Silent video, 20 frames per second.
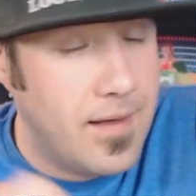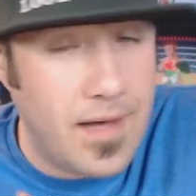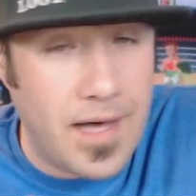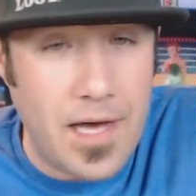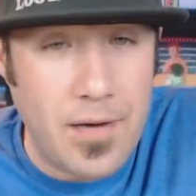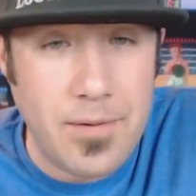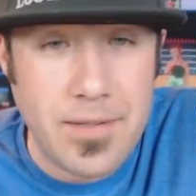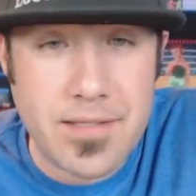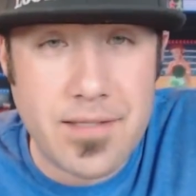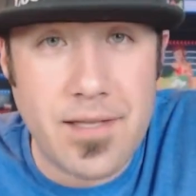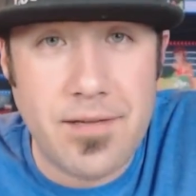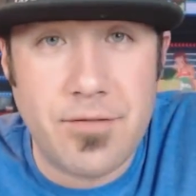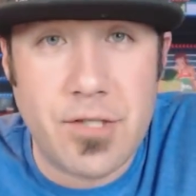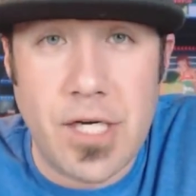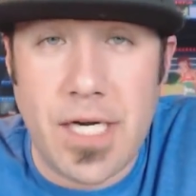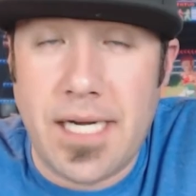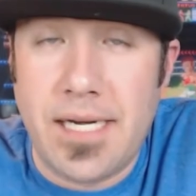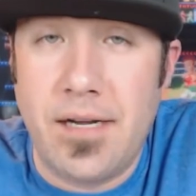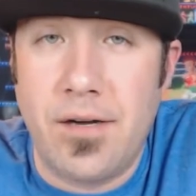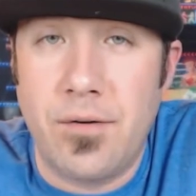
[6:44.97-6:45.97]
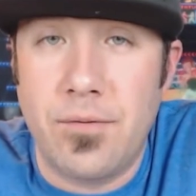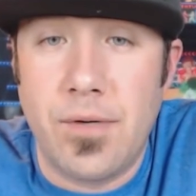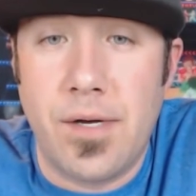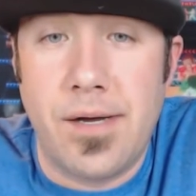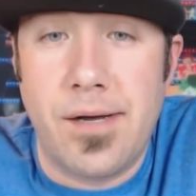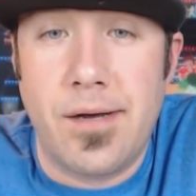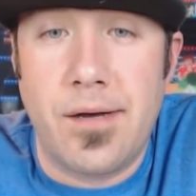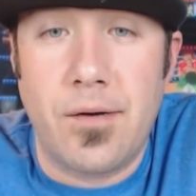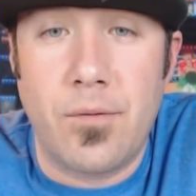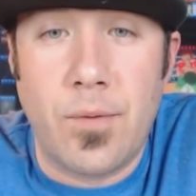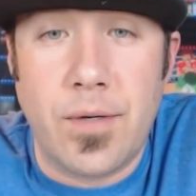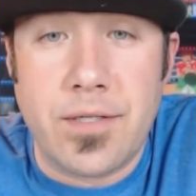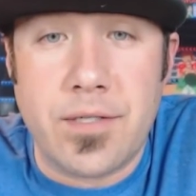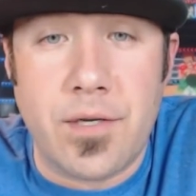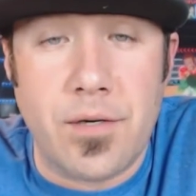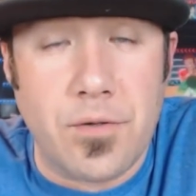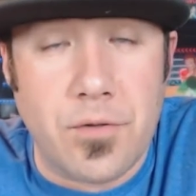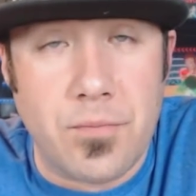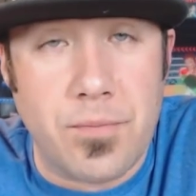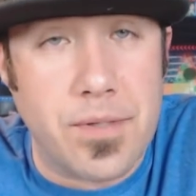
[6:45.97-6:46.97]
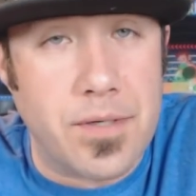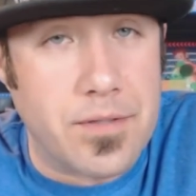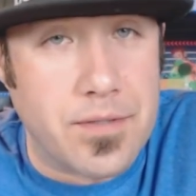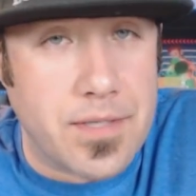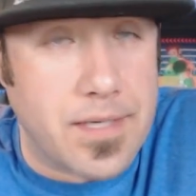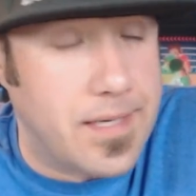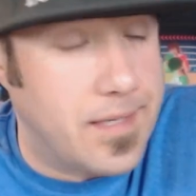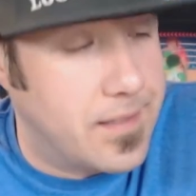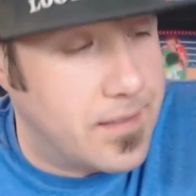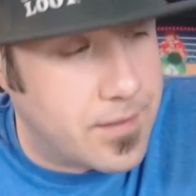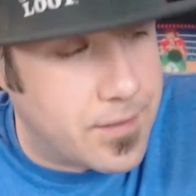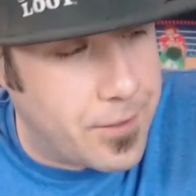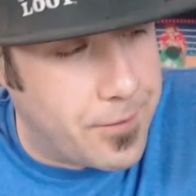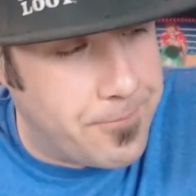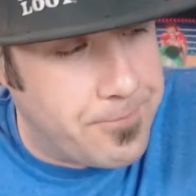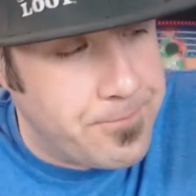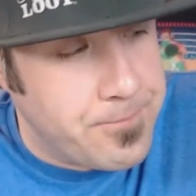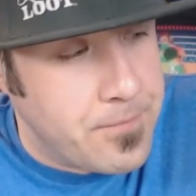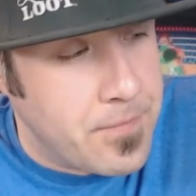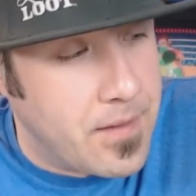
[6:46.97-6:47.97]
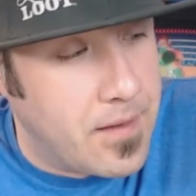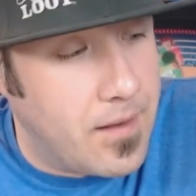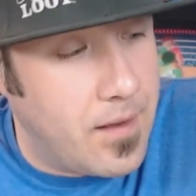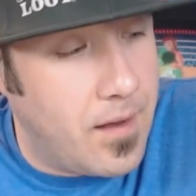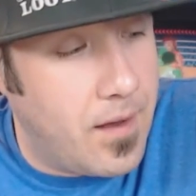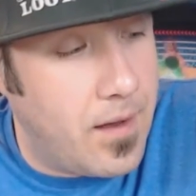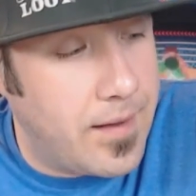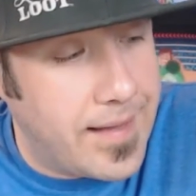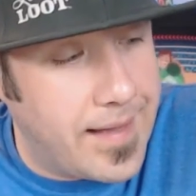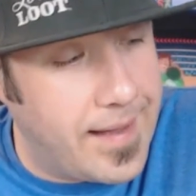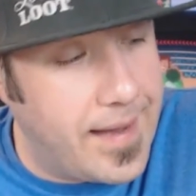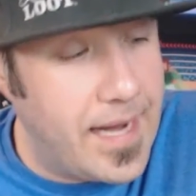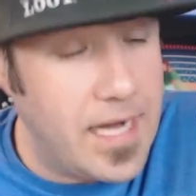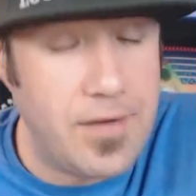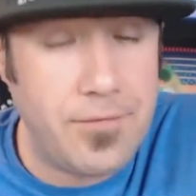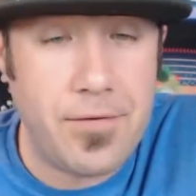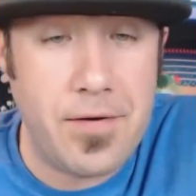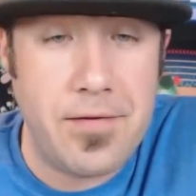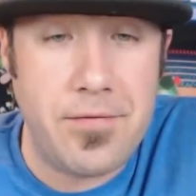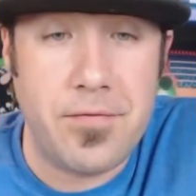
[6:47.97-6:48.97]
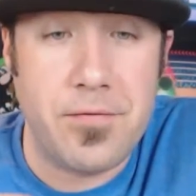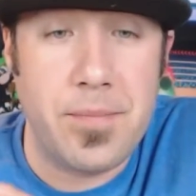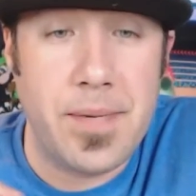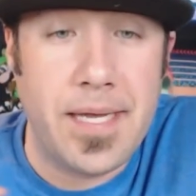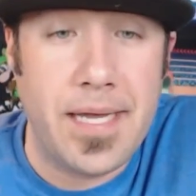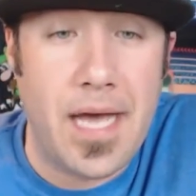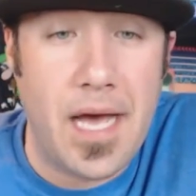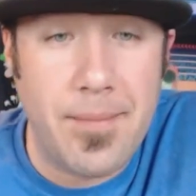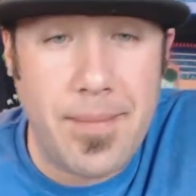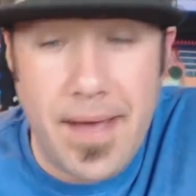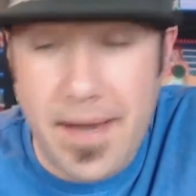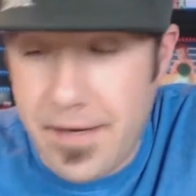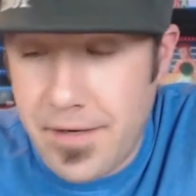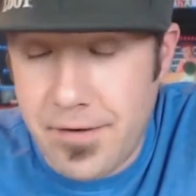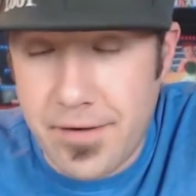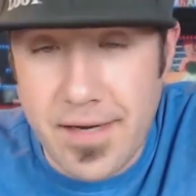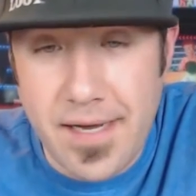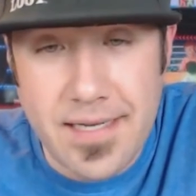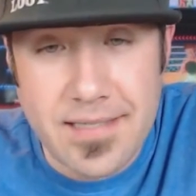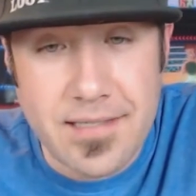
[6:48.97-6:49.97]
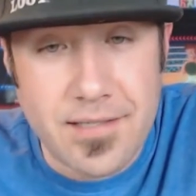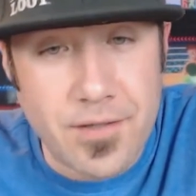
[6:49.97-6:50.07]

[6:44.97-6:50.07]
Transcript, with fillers: I always love checking out uh, West Coast beers again. So uh, yeah, 85 for me. I'm out of here, guys.